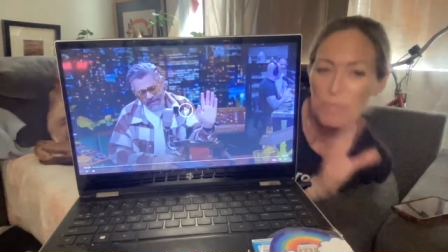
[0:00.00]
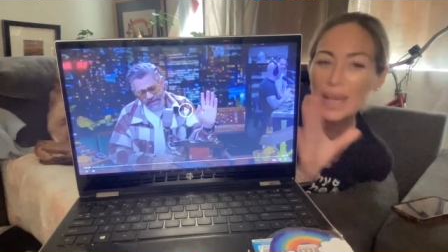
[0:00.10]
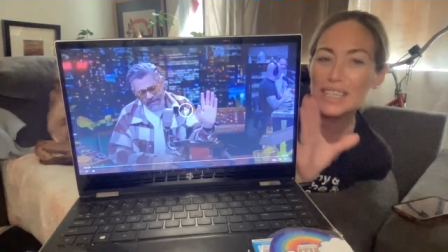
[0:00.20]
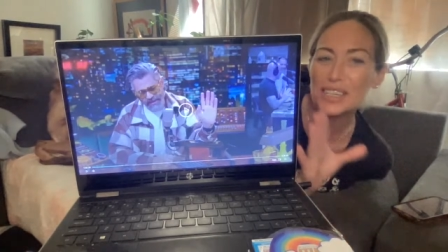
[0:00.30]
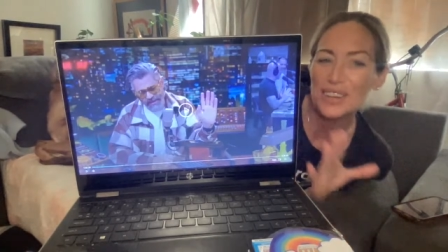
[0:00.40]

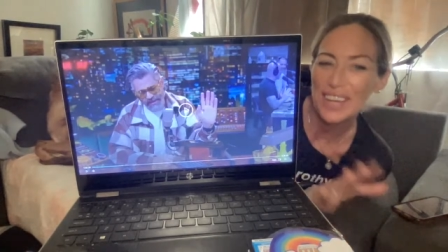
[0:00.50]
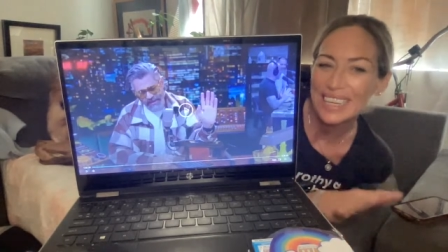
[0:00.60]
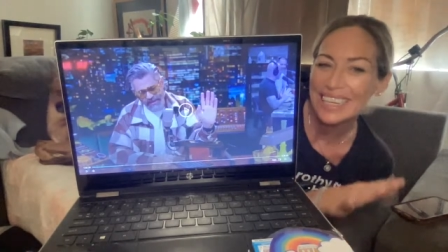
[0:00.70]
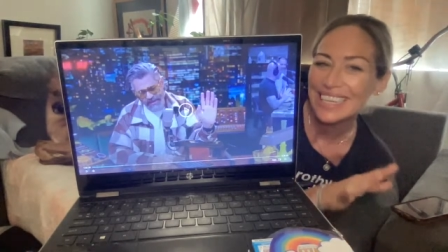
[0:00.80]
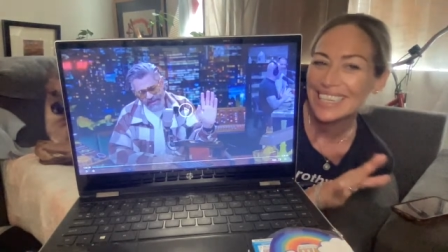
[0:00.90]
Picture it,
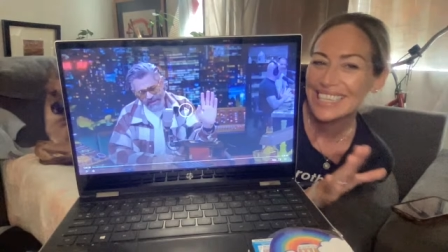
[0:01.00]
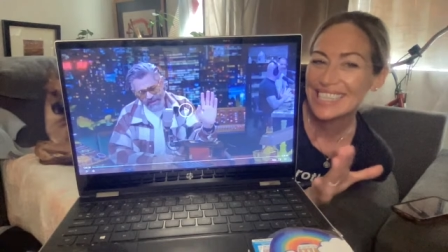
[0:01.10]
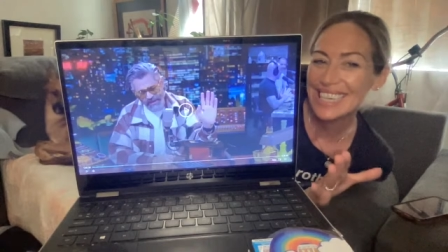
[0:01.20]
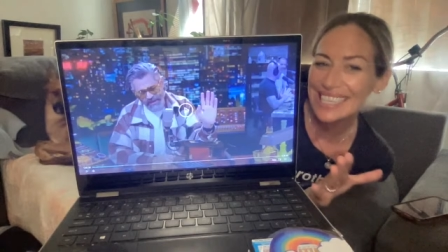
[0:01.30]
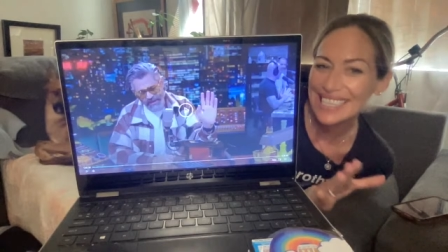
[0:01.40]

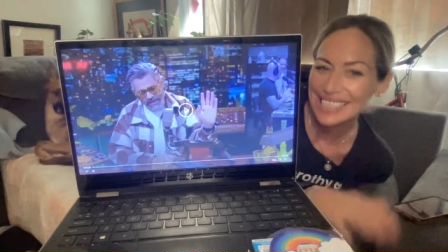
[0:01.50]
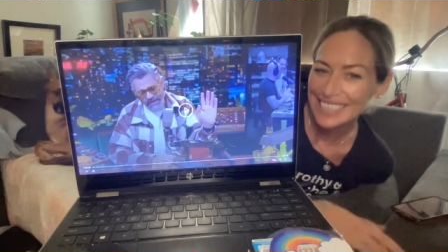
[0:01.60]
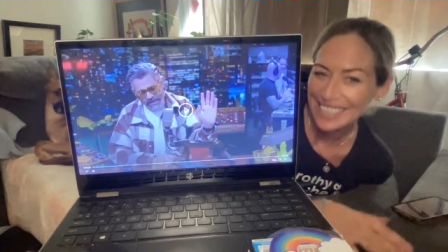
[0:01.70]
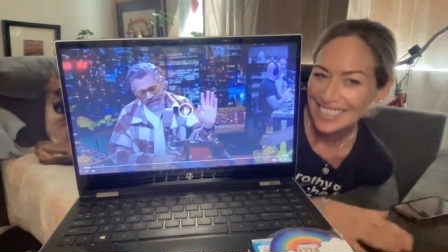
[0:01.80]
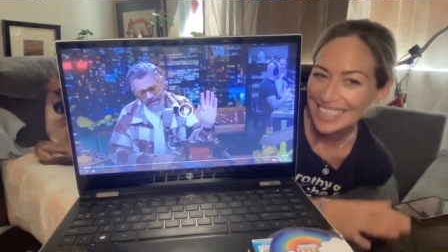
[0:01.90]

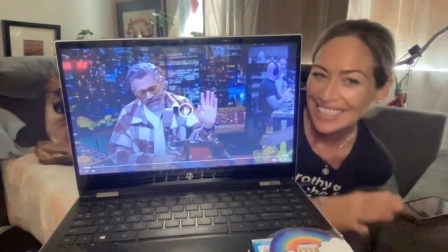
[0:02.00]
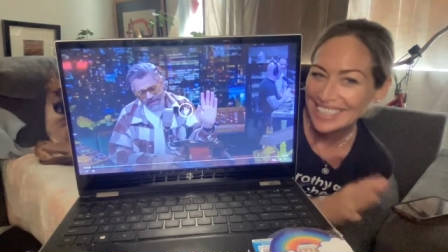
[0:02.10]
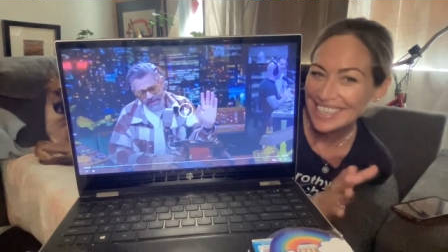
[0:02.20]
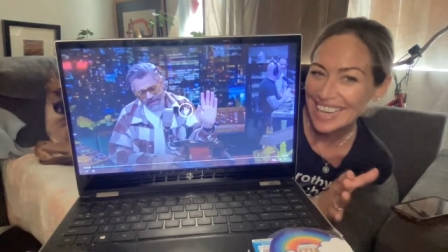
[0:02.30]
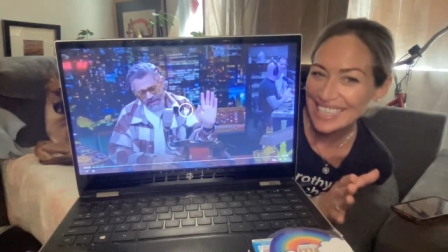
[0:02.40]
Sicily,
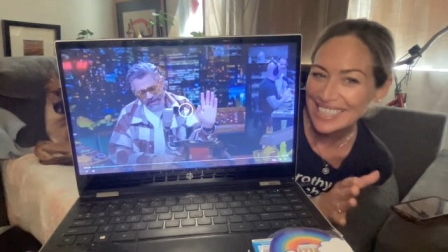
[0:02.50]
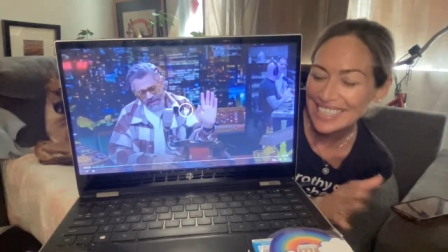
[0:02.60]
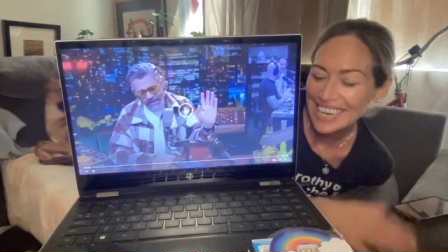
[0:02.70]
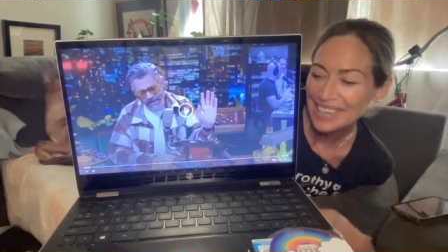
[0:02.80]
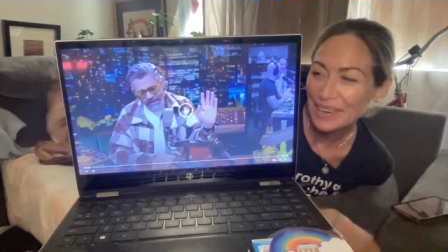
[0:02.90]

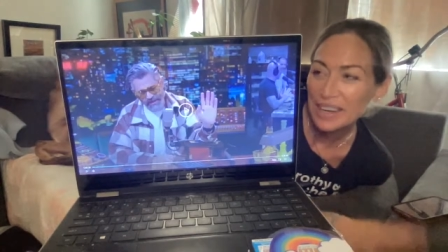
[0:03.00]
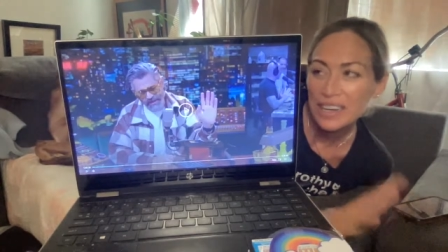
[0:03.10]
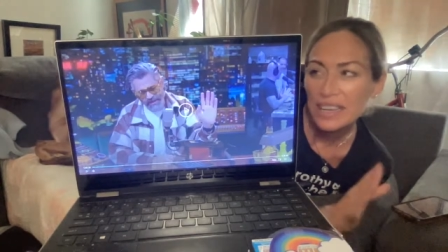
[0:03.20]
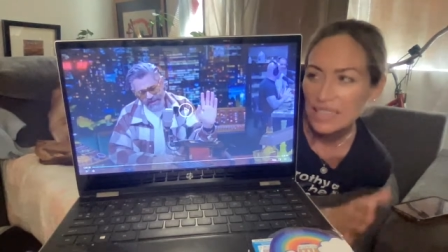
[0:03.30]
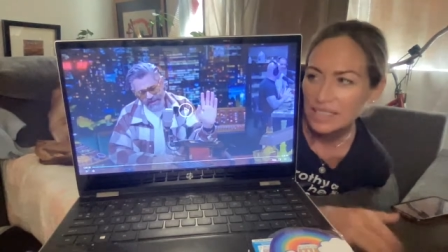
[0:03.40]
1981.